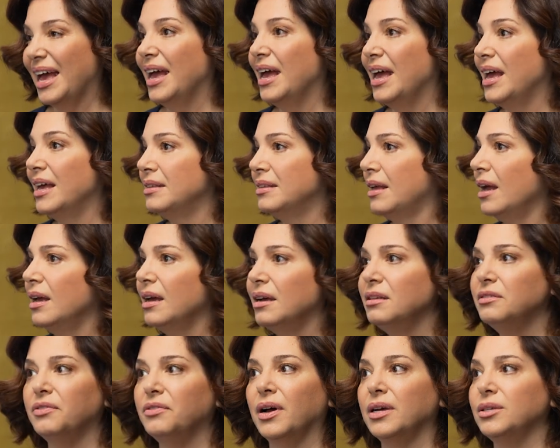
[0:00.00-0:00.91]
and I
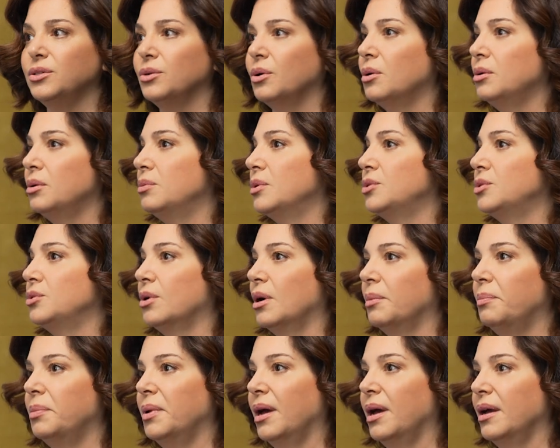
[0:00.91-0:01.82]
advise always to
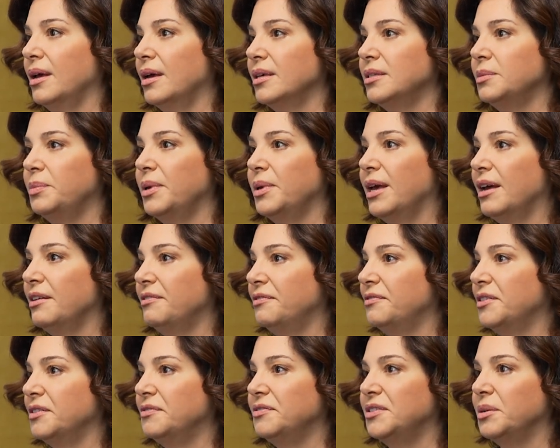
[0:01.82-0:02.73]
apply SPF
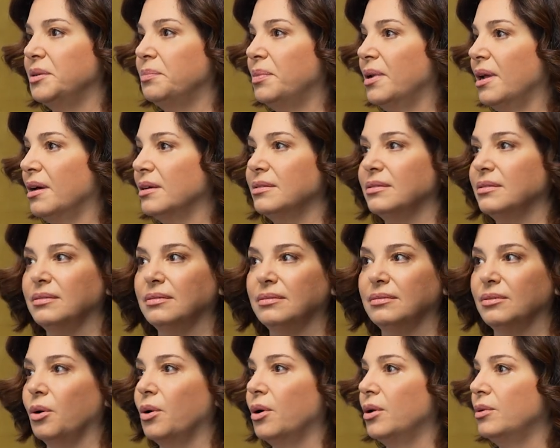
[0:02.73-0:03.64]
50
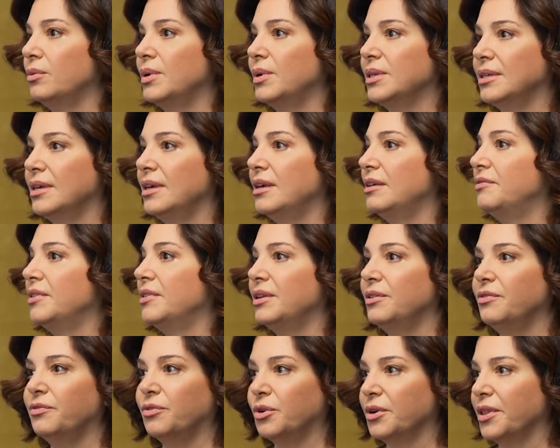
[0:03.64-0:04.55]
plus, always,
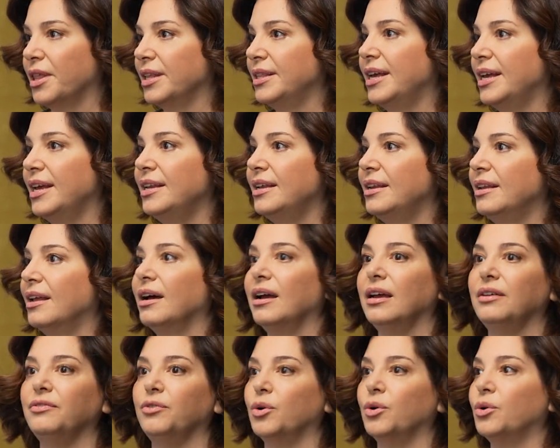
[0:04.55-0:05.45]
even for the daily
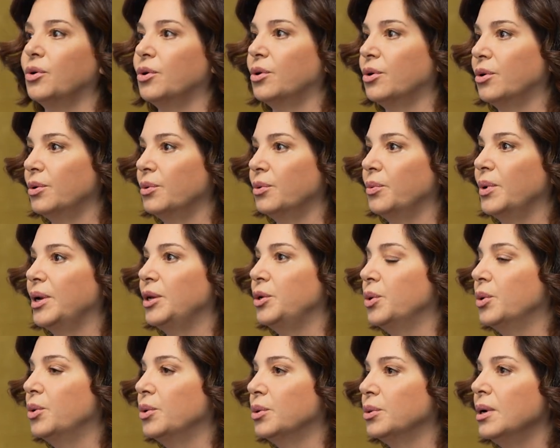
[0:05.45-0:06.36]
life or when
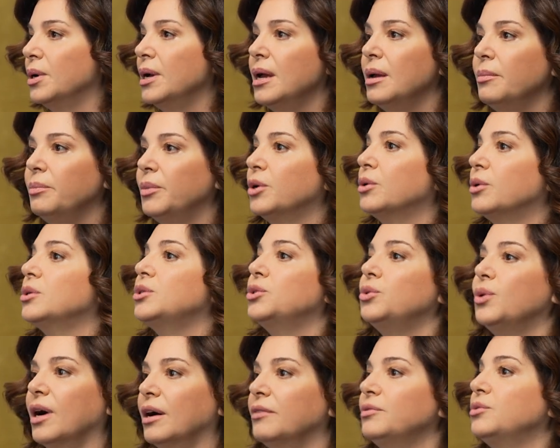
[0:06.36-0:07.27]
you go,
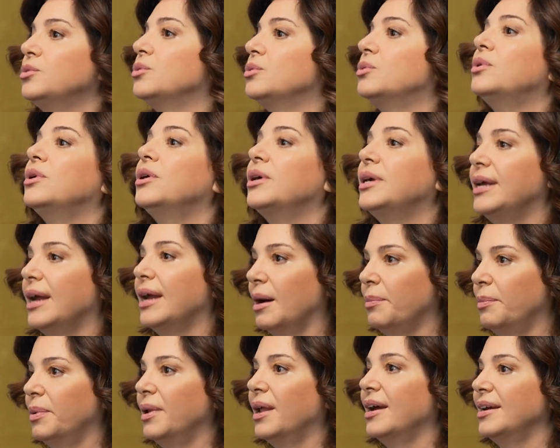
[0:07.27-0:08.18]
because you have to
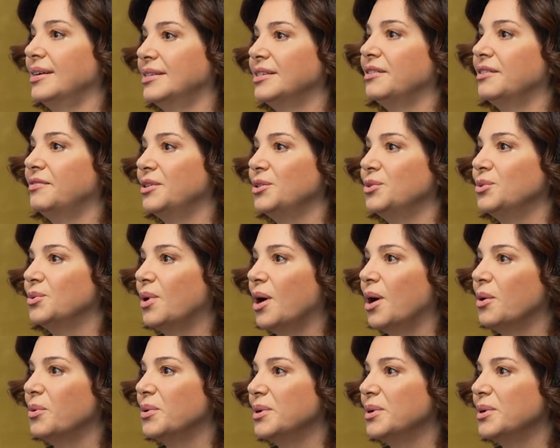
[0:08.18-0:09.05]
reapply it every 2 hours.